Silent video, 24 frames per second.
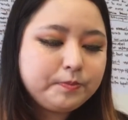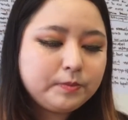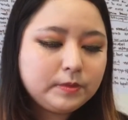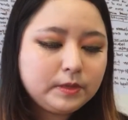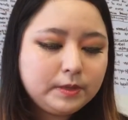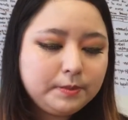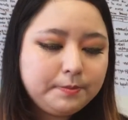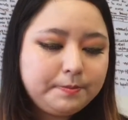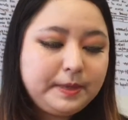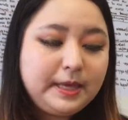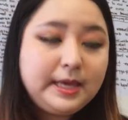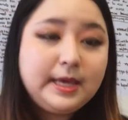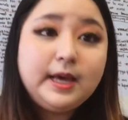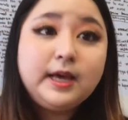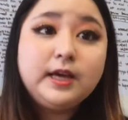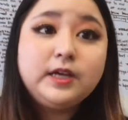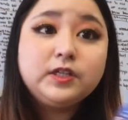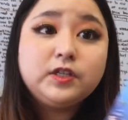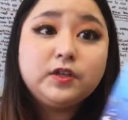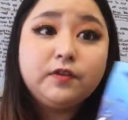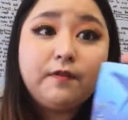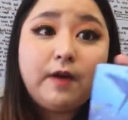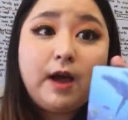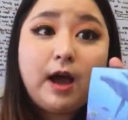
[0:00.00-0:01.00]

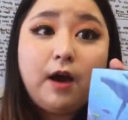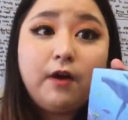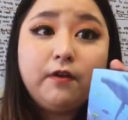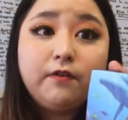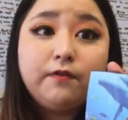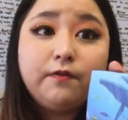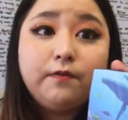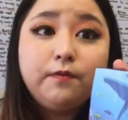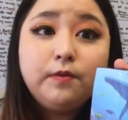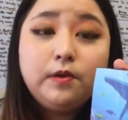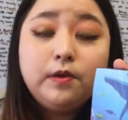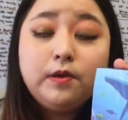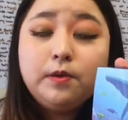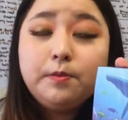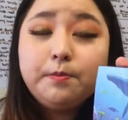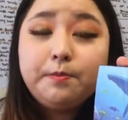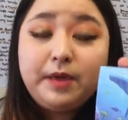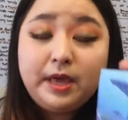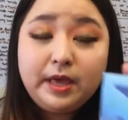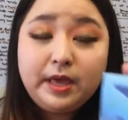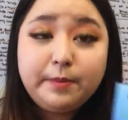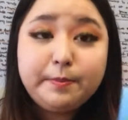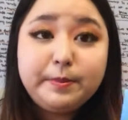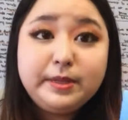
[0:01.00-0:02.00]
because of how
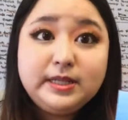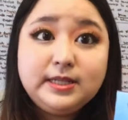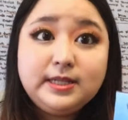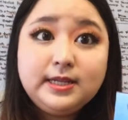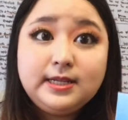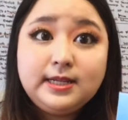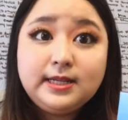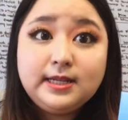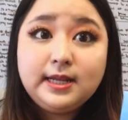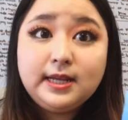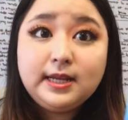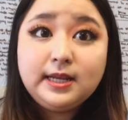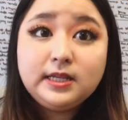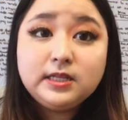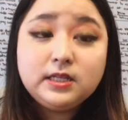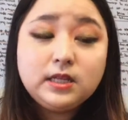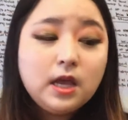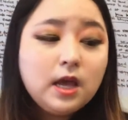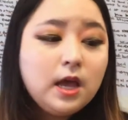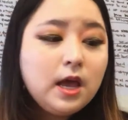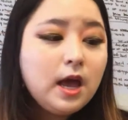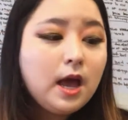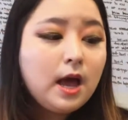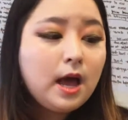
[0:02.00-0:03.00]
pigmented it is,
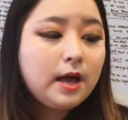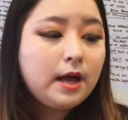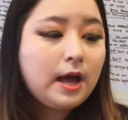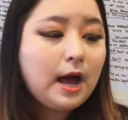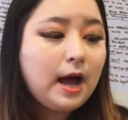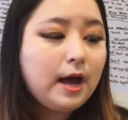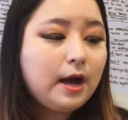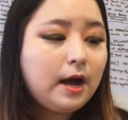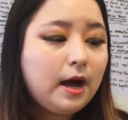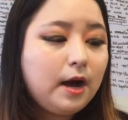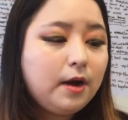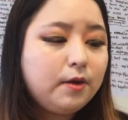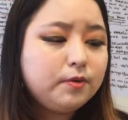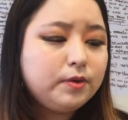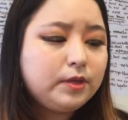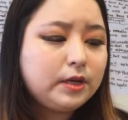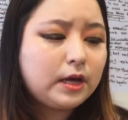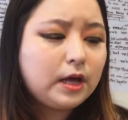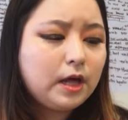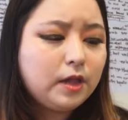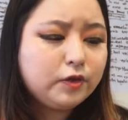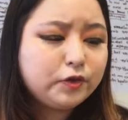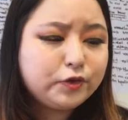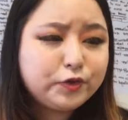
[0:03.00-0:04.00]
how the
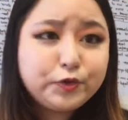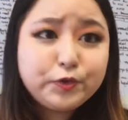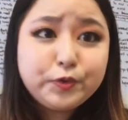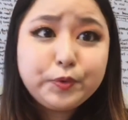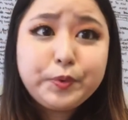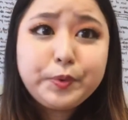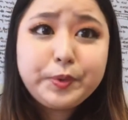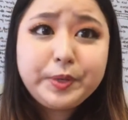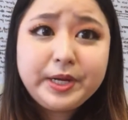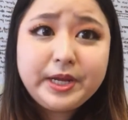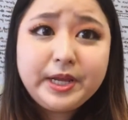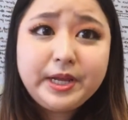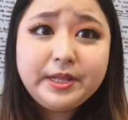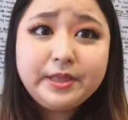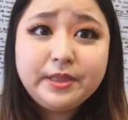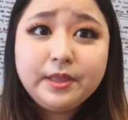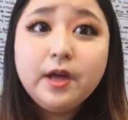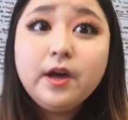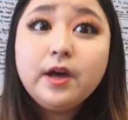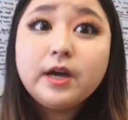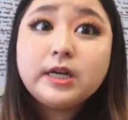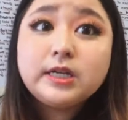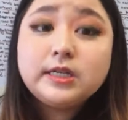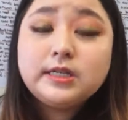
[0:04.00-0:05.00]
color story
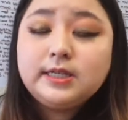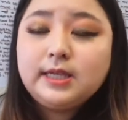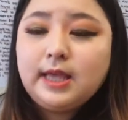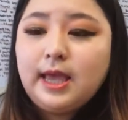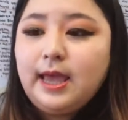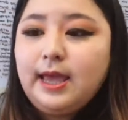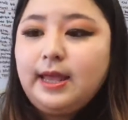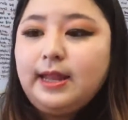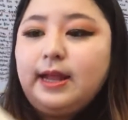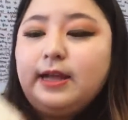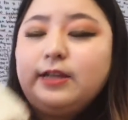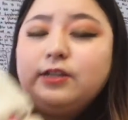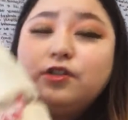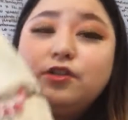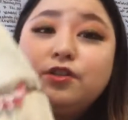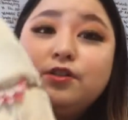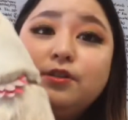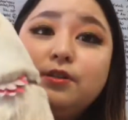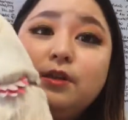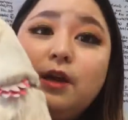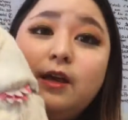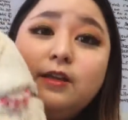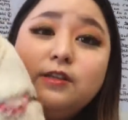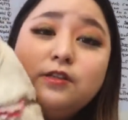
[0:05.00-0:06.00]
looks, and I just
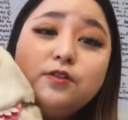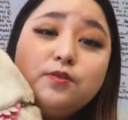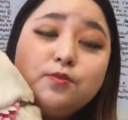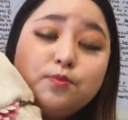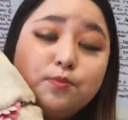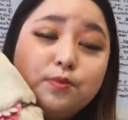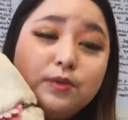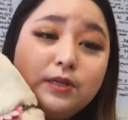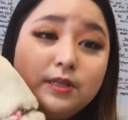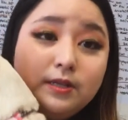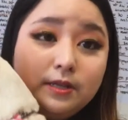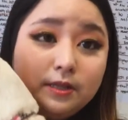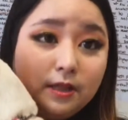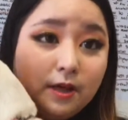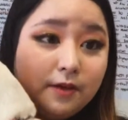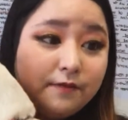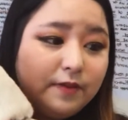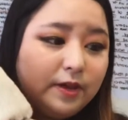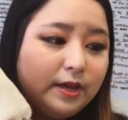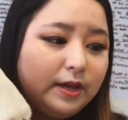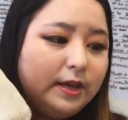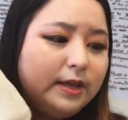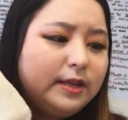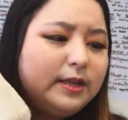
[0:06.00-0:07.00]
really love
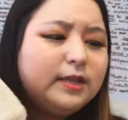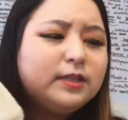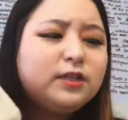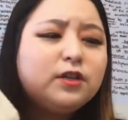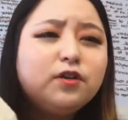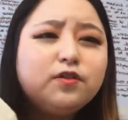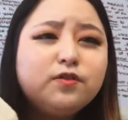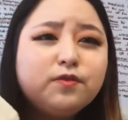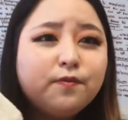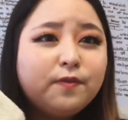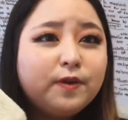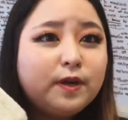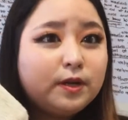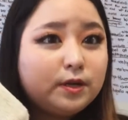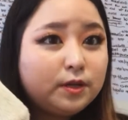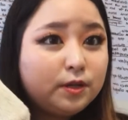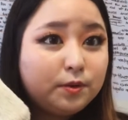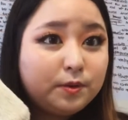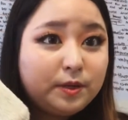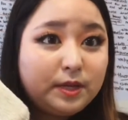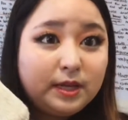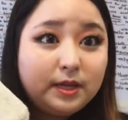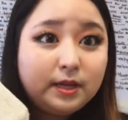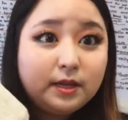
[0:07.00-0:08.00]
it. And it's also very
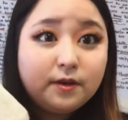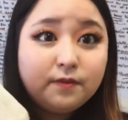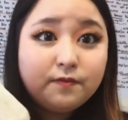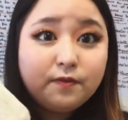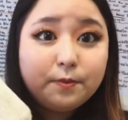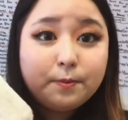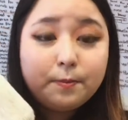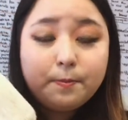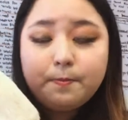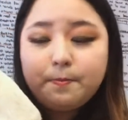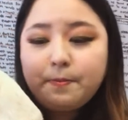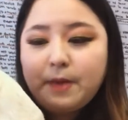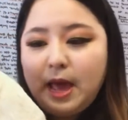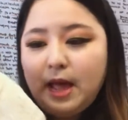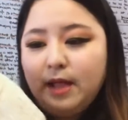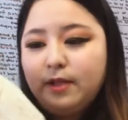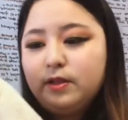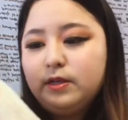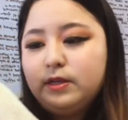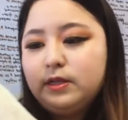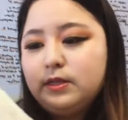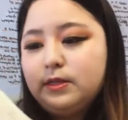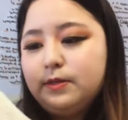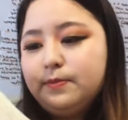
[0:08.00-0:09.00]
unique of a
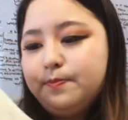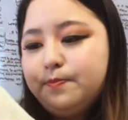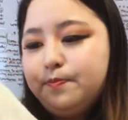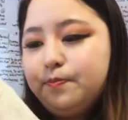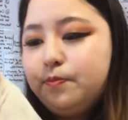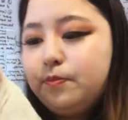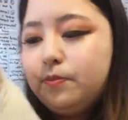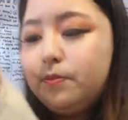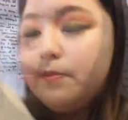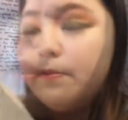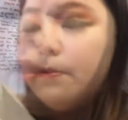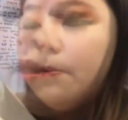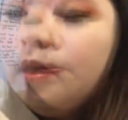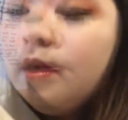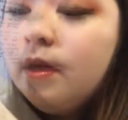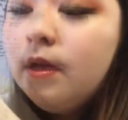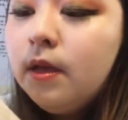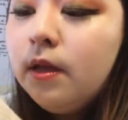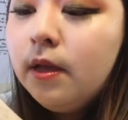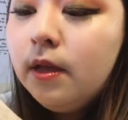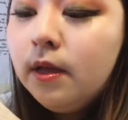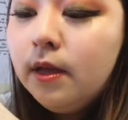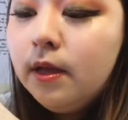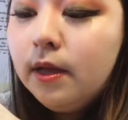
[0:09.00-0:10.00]
palette.
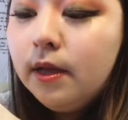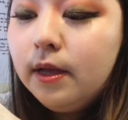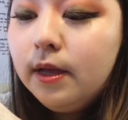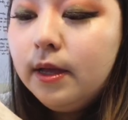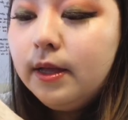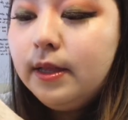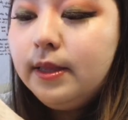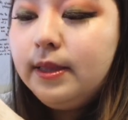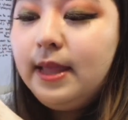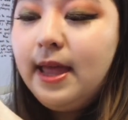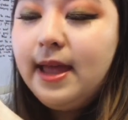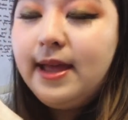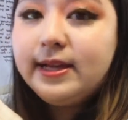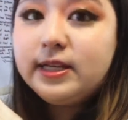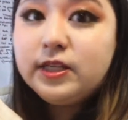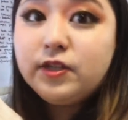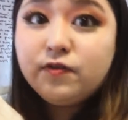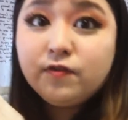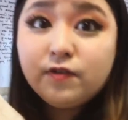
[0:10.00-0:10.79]
Next, for